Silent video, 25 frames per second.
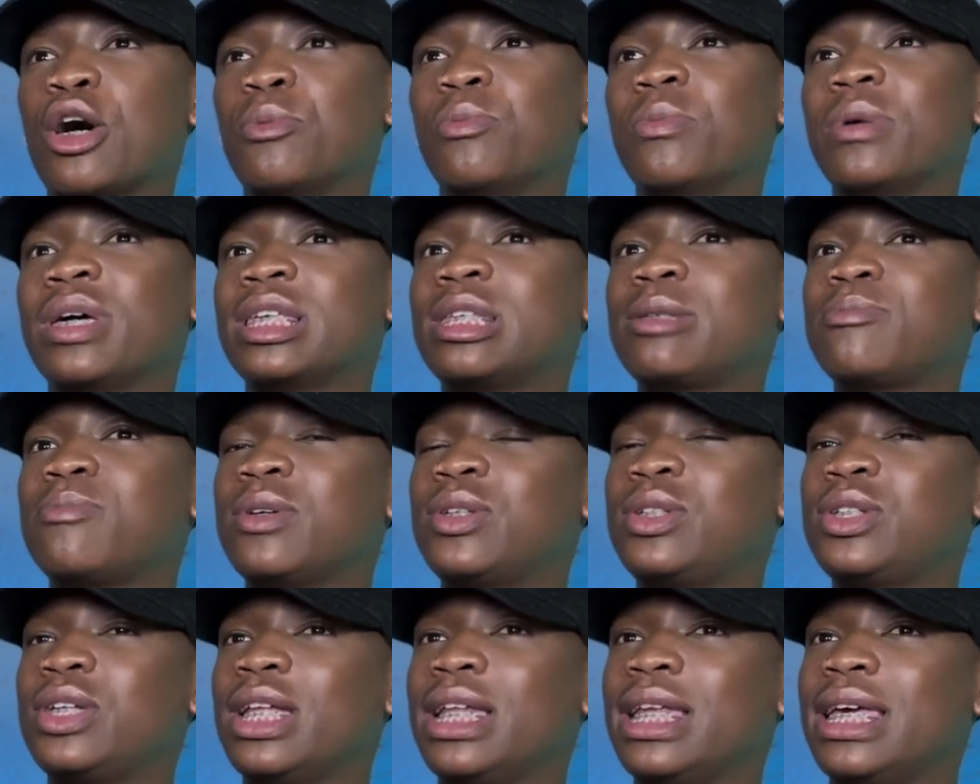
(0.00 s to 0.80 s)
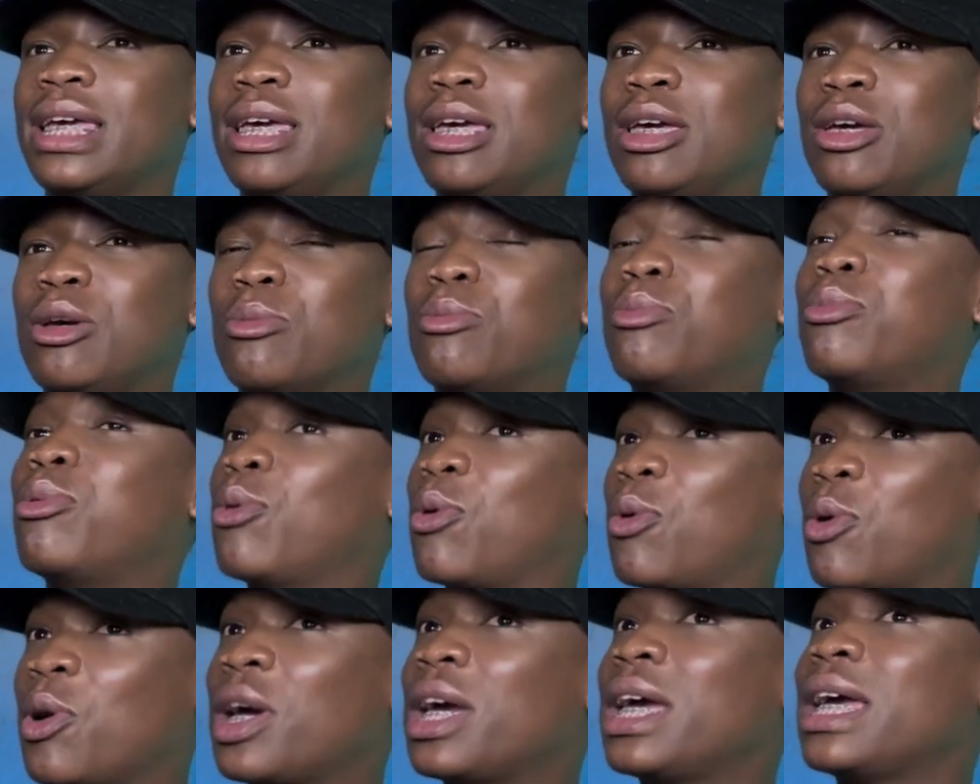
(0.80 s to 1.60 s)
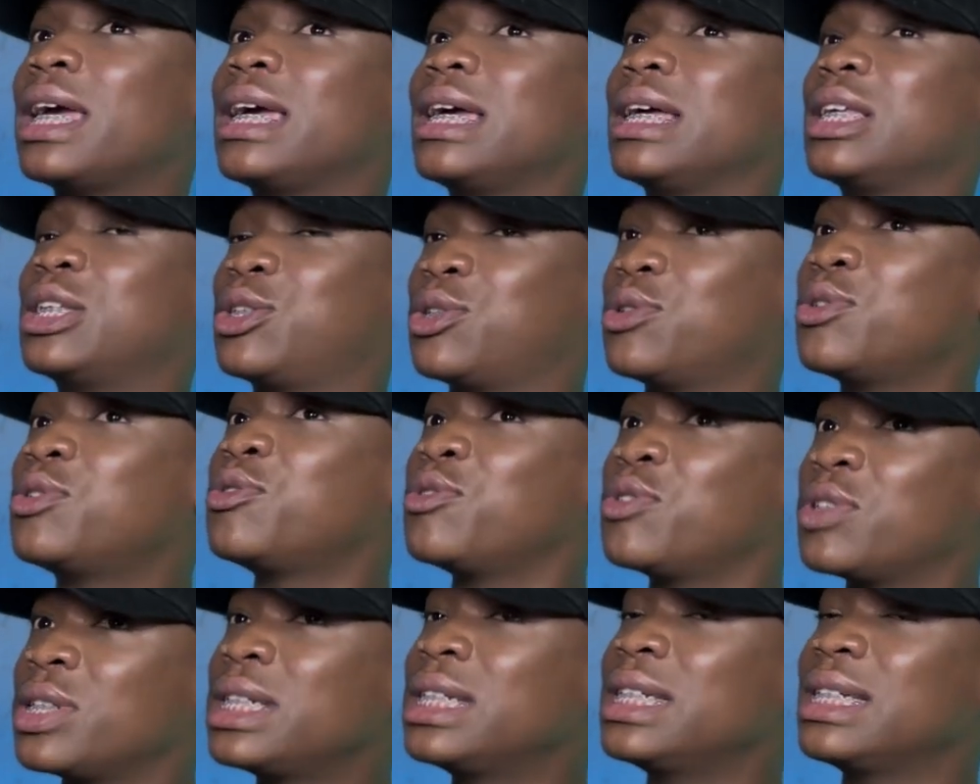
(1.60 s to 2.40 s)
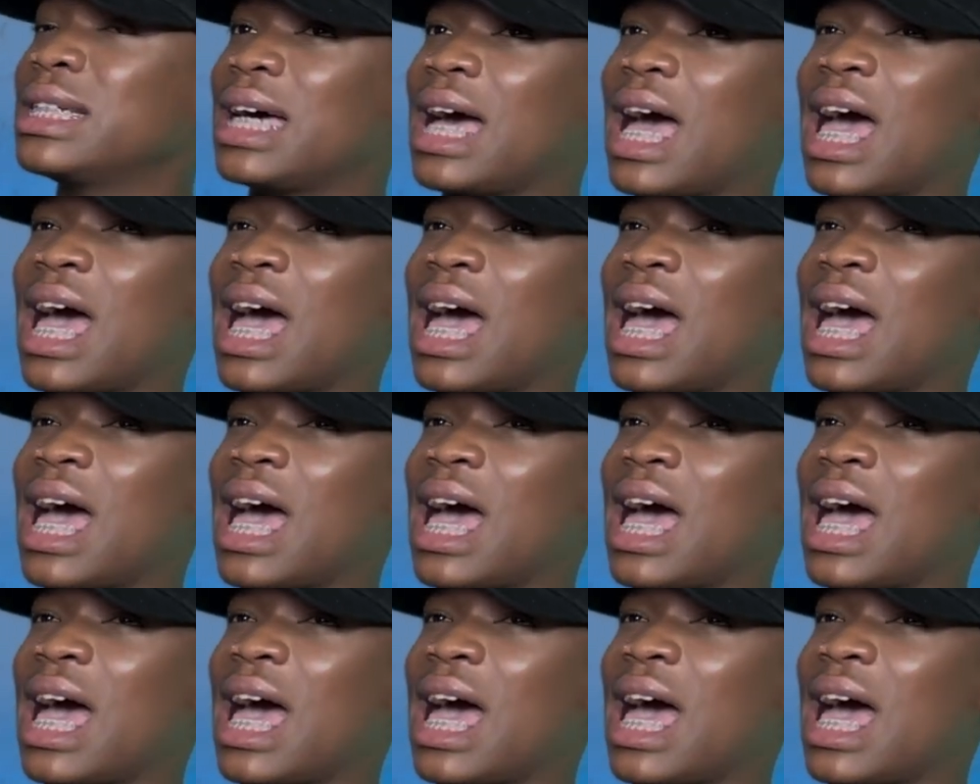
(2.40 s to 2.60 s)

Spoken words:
Especially boy children.